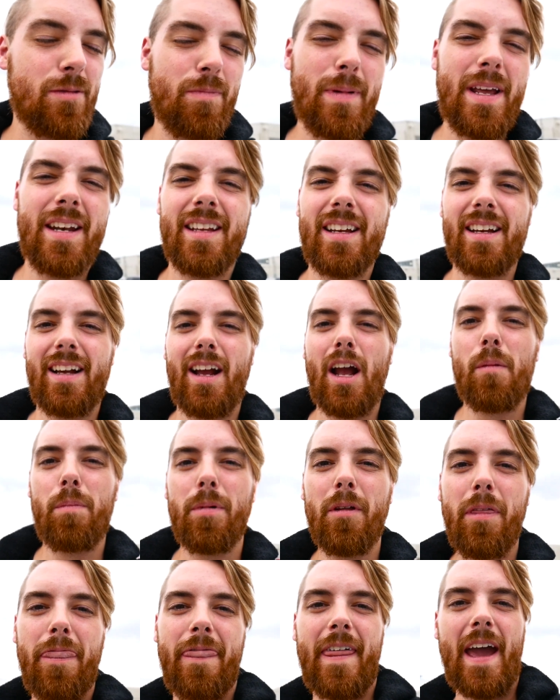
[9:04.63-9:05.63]
spending a
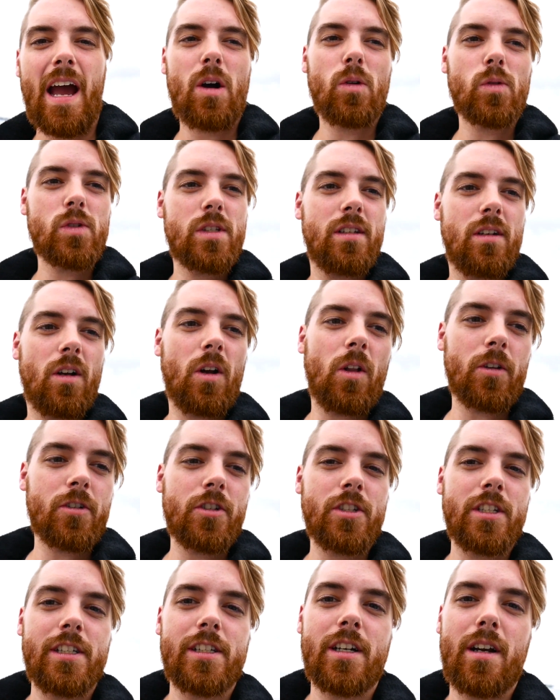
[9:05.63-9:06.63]
couple thousand
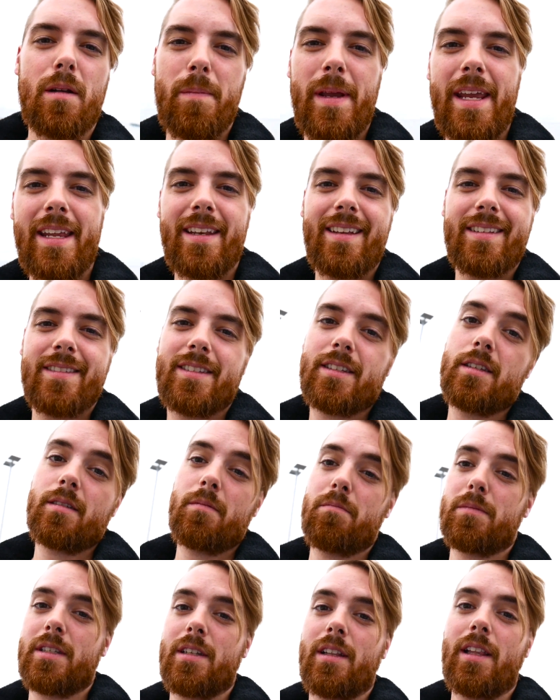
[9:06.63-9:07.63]
dollars a year on maintenance,
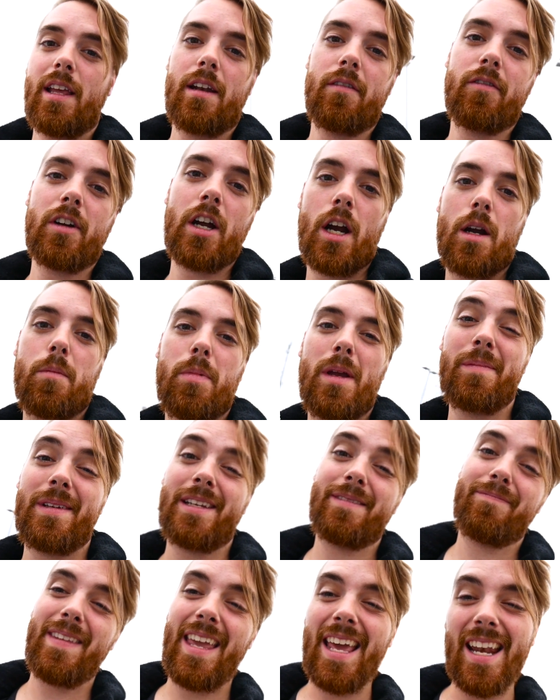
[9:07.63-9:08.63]
still ahead of a car
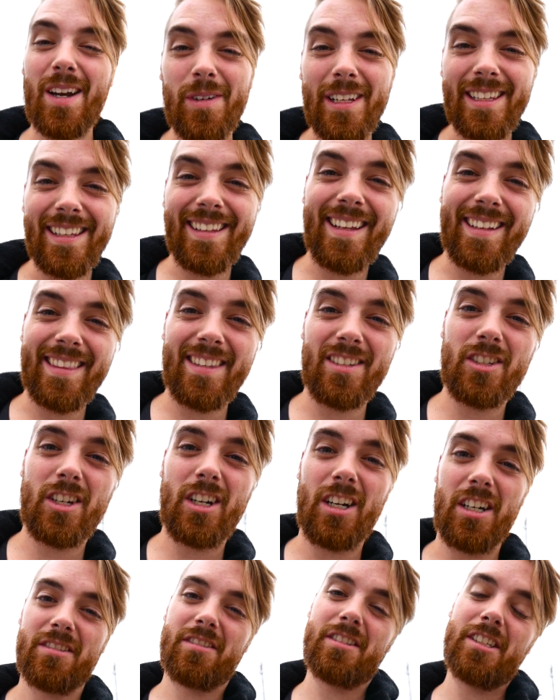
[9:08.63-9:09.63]
payment. And I really like this
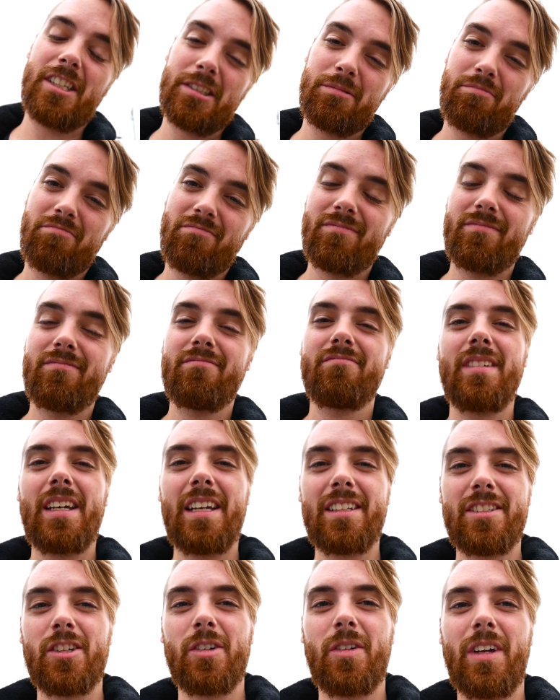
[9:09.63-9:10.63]
car, so
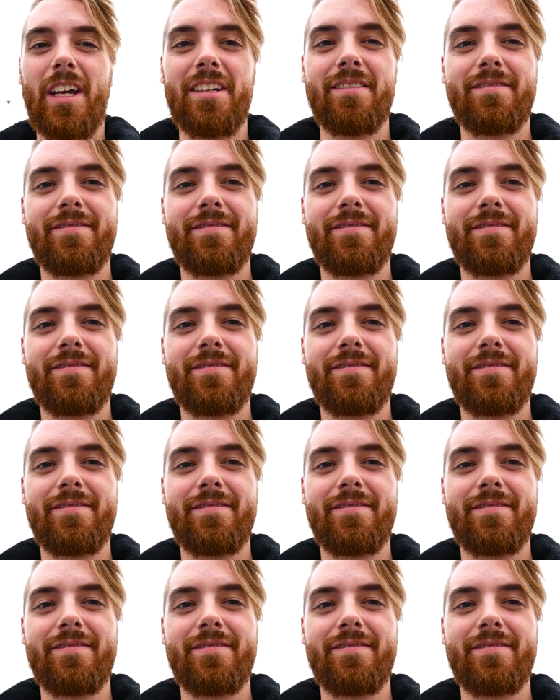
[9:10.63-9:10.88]
it's okay.